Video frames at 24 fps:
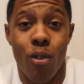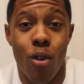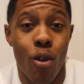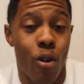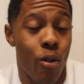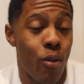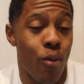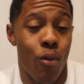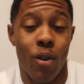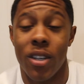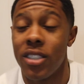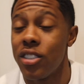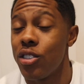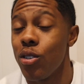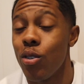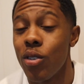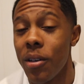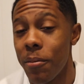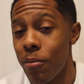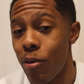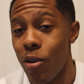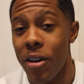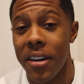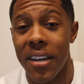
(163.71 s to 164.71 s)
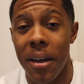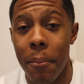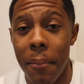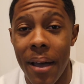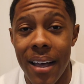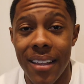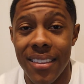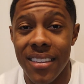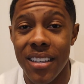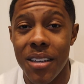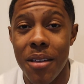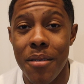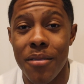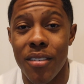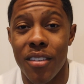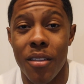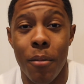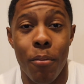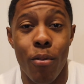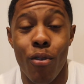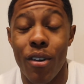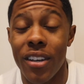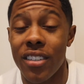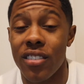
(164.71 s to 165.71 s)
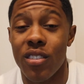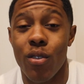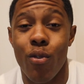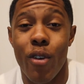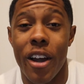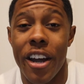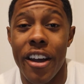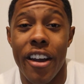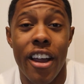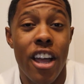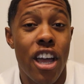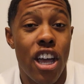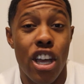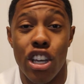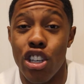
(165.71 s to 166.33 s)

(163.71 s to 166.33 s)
or what's so important about them to the point to where